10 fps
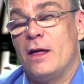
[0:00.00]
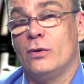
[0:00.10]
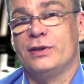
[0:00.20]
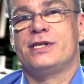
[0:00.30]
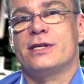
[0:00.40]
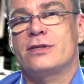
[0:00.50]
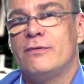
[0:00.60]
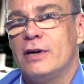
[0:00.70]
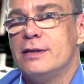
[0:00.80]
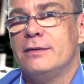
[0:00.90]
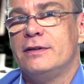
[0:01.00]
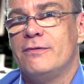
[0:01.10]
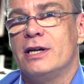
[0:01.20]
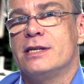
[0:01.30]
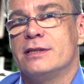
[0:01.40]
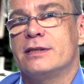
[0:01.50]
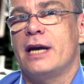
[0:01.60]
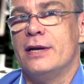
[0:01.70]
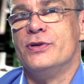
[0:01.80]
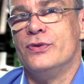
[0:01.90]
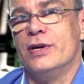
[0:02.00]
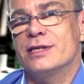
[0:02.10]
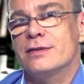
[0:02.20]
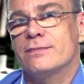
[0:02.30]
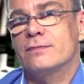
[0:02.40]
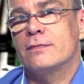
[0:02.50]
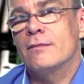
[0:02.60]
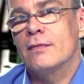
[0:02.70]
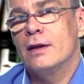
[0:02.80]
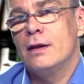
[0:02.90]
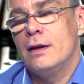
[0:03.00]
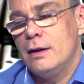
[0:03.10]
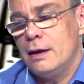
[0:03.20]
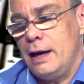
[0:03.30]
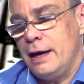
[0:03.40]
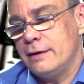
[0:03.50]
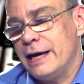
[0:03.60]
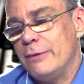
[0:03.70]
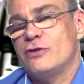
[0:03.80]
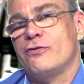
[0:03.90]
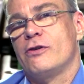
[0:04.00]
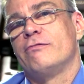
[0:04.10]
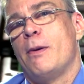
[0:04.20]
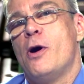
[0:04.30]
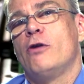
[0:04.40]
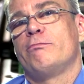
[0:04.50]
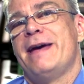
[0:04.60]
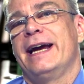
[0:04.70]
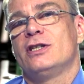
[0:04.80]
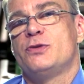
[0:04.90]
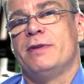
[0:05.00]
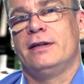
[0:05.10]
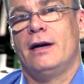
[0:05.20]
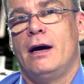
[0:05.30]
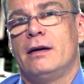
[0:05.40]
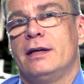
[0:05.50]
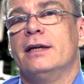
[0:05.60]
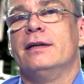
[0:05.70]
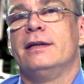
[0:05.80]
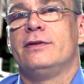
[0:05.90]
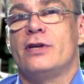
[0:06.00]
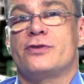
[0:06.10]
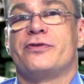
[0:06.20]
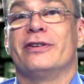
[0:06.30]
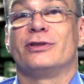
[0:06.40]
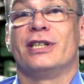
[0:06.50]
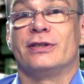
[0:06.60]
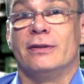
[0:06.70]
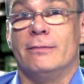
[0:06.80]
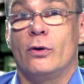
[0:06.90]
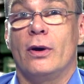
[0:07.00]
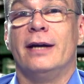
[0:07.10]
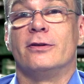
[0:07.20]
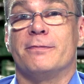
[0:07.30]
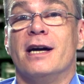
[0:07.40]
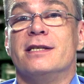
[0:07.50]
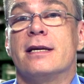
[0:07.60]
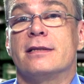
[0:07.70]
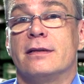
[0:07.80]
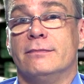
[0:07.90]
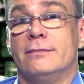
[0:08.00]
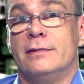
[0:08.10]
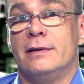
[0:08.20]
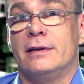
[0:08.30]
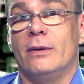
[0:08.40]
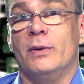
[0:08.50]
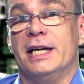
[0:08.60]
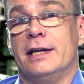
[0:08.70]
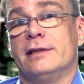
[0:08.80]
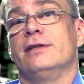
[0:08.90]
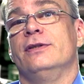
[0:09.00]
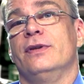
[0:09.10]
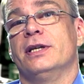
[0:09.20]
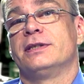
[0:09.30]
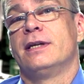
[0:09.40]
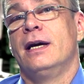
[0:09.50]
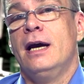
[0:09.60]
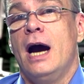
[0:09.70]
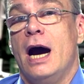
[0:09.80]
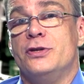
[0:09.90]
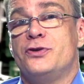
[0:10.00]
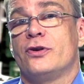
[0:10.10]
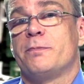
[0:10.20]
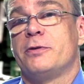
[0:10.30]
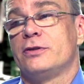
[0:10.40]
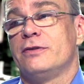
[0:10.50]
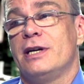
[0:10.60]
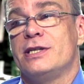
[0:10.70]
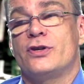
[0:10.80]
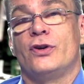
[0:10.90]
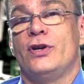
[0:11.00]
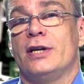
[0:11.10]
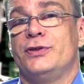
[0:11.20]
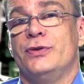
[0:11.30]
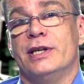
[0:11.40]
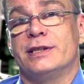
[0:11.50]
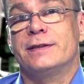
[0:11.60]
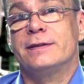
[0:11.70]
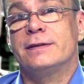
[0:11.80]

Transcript: Only Cisco devices can do this. And it was for remote management on an industrial system or enterprise system that we needed to do this. A Juniper device could not do this.